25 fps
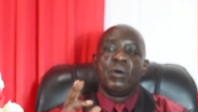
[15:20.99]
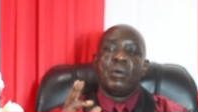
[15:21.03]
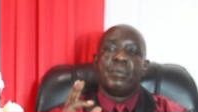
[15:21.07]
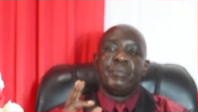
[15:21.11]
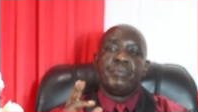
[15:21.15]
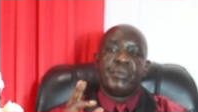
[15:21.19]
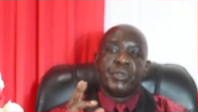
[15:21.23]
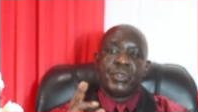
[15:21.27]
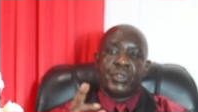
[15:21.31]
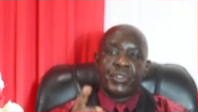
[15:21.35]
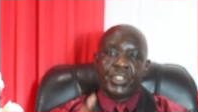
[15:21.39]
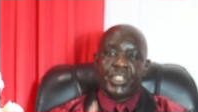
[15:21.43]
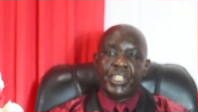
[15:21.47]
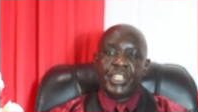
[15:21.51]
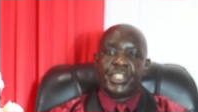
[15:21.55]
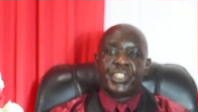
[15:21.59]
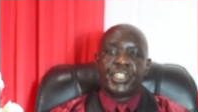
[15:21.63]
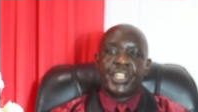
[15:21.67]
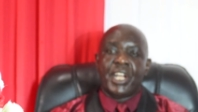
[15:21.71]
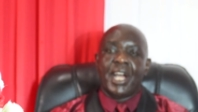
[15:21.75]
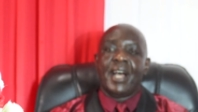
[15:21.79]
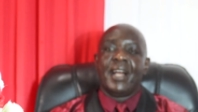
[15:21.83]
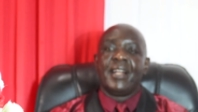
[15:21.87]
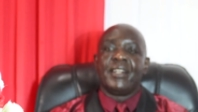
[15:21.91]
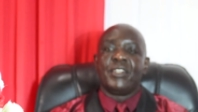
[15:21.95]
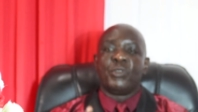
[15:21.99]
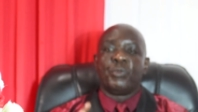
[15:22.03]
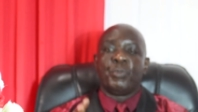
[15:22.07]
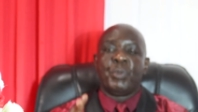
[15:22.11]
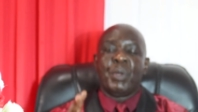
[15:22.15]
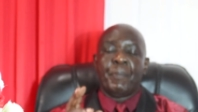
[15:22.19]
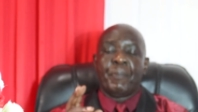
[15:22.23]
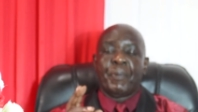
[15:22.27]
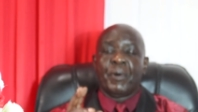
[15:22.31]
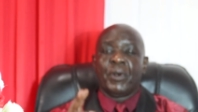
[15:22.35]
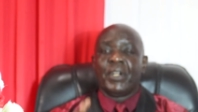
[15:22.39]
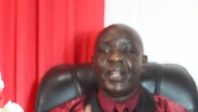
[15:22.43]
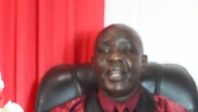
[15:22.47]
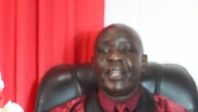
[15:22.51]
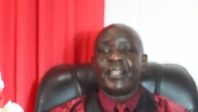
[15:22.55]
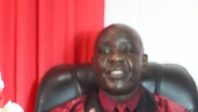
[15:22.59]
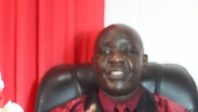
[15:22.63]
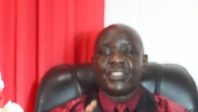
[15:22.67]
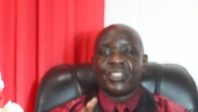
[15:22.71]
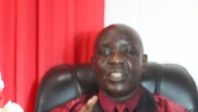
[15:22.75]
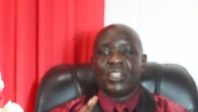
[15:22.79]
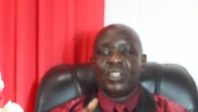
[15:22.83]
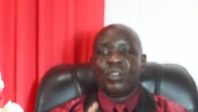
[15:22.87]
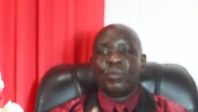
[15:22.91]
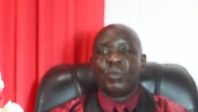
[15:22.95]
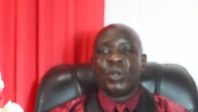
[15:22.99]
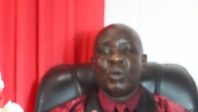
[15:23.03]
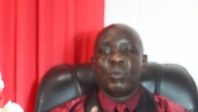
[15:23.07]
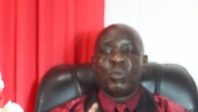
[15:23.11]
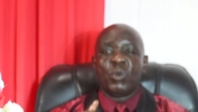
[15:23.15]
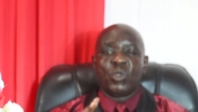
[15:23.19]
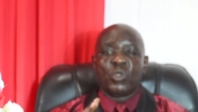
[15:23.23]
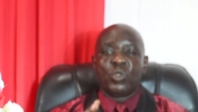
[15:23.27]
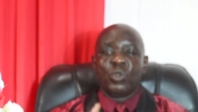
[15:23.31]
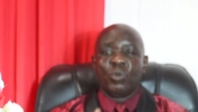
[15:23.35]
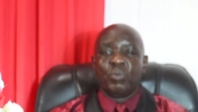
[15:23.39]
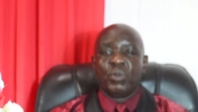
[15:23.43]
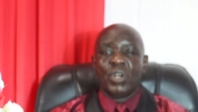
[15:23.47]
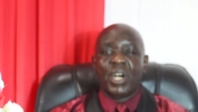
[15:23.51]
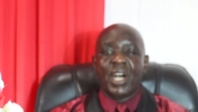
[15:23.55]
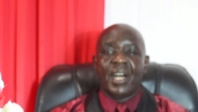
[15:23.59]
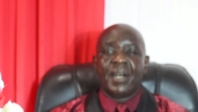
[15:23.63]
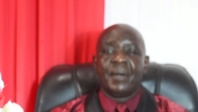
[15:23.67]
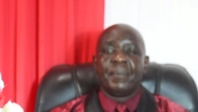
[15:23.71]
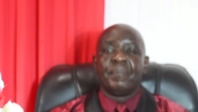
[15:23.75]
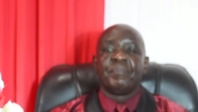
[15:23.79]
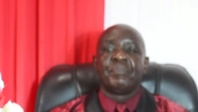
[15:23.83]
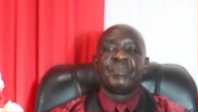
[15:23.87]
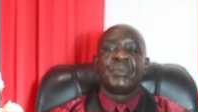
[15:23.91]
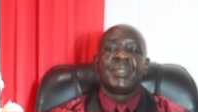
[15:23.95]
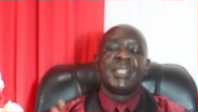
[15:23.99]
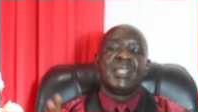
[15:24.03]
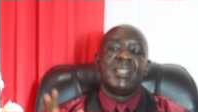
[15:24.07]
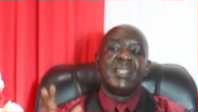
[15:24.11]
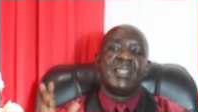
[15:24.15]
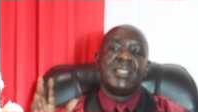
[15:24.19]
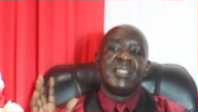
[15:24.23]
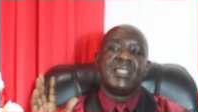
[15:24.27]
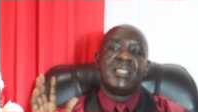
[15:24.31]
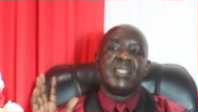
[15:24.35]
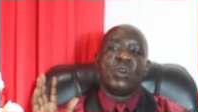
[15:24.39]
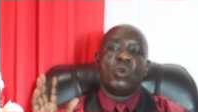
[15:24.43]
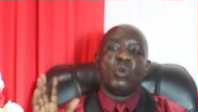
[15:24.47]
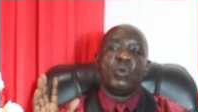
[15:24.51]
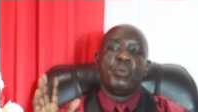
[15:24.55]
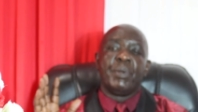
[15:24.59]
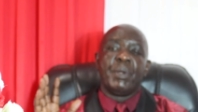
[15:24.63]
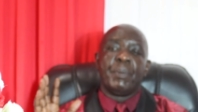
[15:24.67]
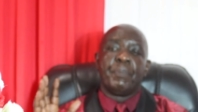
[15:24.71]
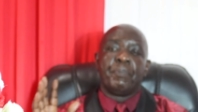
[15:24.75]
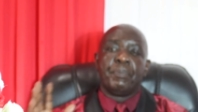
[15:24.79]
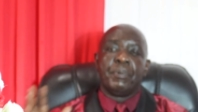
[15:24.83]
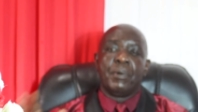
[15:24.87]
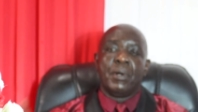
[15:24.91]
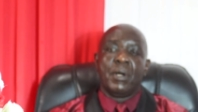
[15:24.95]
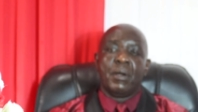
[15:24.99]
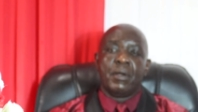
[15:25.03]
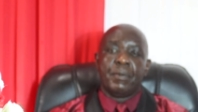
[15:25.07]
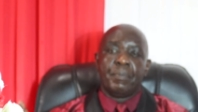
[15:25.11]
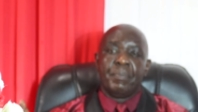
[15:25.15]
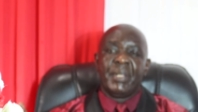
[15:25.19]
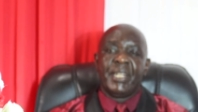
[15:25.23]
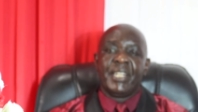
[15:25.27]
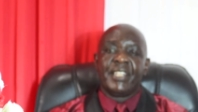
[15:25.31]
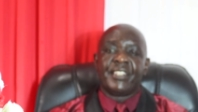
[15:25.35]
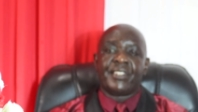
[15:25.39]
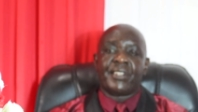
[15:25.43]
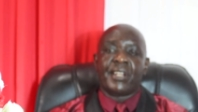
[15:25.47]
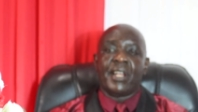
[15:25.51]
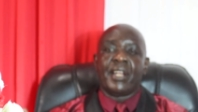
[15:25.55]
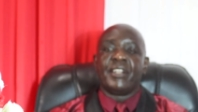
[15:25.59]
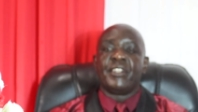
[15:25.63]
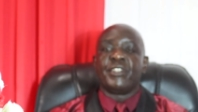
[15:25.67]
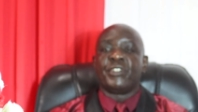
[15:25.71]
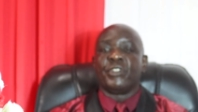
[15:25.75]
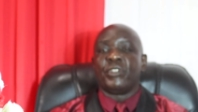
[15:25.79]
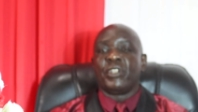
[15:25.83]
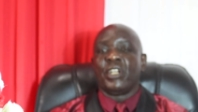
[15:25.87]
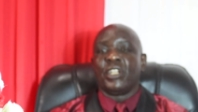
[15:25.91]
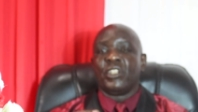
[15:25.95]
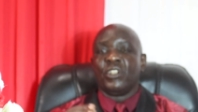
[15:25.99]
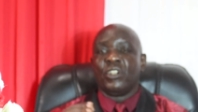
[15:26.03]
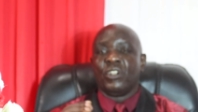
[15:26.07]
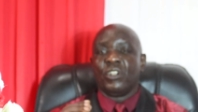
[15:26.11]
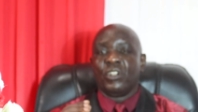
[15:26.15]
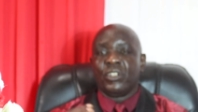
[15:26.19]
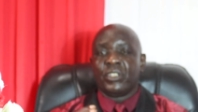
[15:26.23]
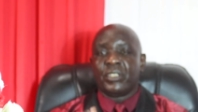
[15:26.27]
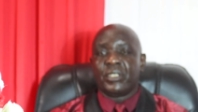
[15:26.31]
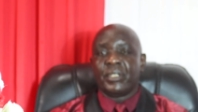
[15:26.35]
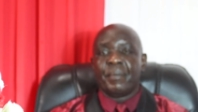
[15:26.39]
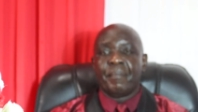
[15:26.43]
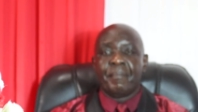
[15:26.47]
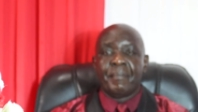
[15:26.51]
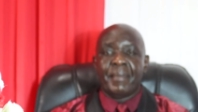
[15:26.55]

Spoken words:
musicians, people like Solomon Mukubwa, they will be ministering to the Lord.